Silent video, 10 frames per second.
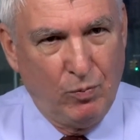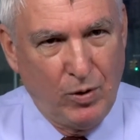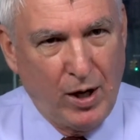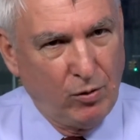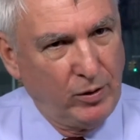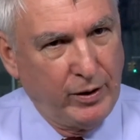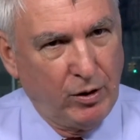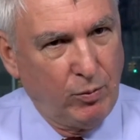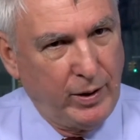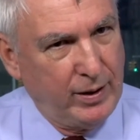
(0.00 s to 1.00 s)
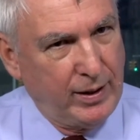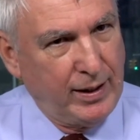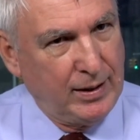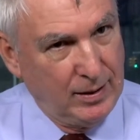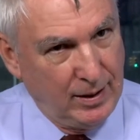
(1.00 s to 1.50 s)
not only are we in a
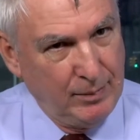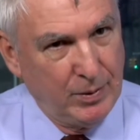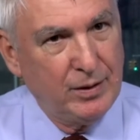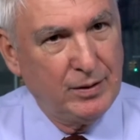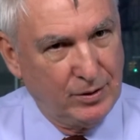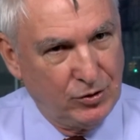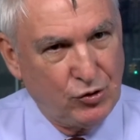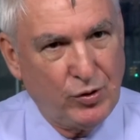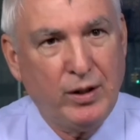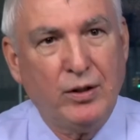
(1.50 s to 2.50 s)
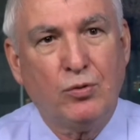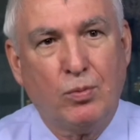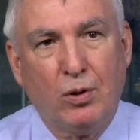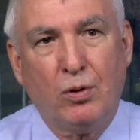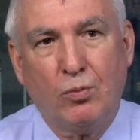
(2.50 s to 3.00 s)
climate constrained
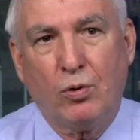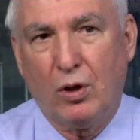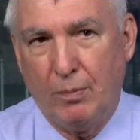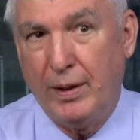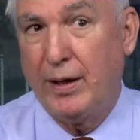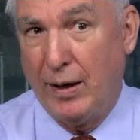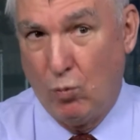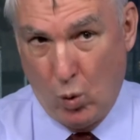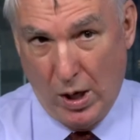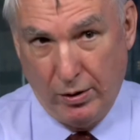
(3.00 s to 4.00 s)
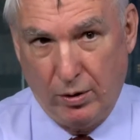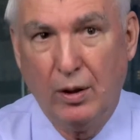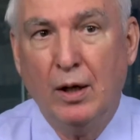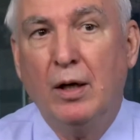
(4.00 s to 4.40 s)
world, we're going to be in a water